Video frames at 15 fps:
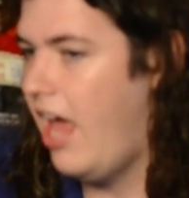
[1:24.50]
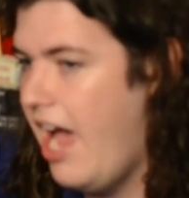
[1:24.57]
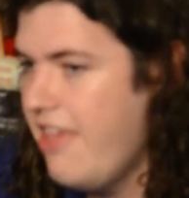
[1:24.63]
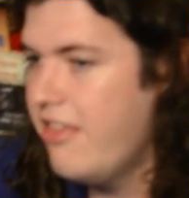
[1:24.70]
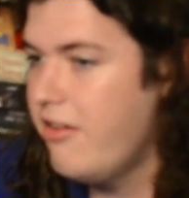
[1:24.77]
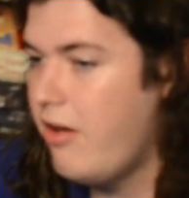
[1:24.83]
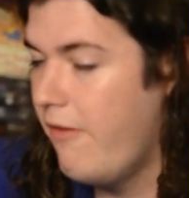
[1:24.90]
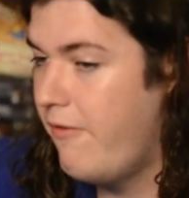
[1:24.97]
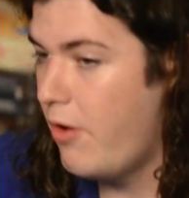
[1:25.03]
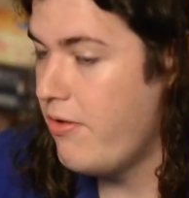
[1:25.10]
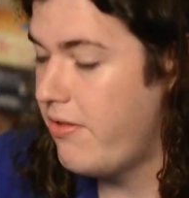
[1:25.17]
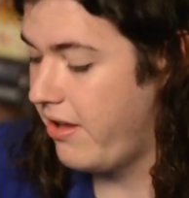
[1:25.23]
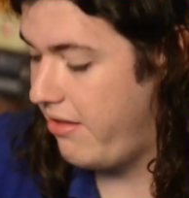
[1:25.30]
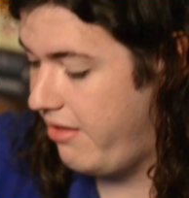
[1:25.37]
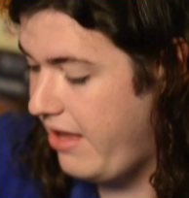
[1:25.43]
either a vote
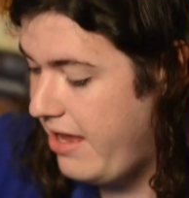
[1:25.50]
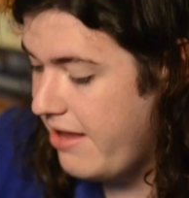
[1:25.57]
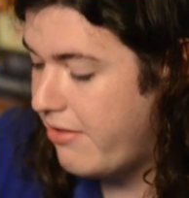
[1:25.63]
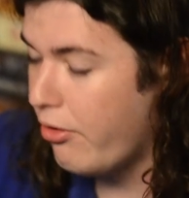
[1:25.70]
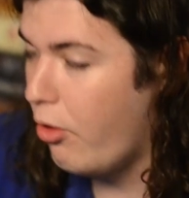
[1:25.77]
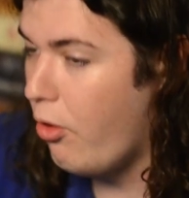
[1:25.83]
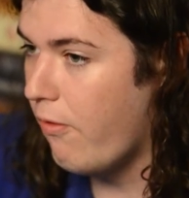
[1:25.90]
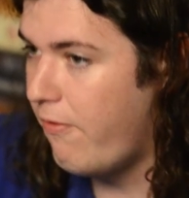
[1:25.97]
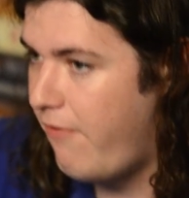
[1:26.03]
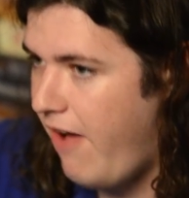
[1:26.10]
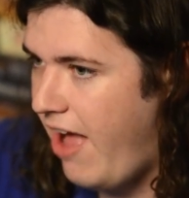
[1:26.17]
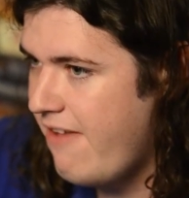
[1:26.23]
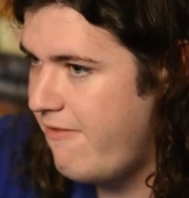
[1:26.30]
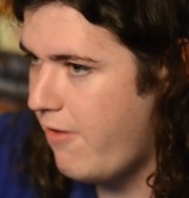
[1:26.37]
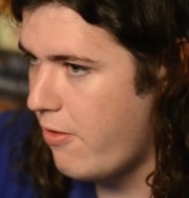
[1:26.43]
succeeds or
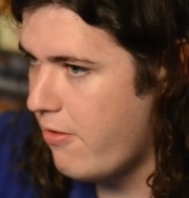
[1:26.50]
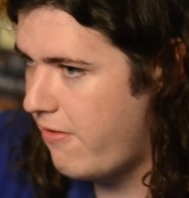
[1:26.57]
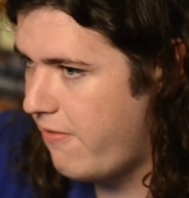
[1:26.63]
5 votes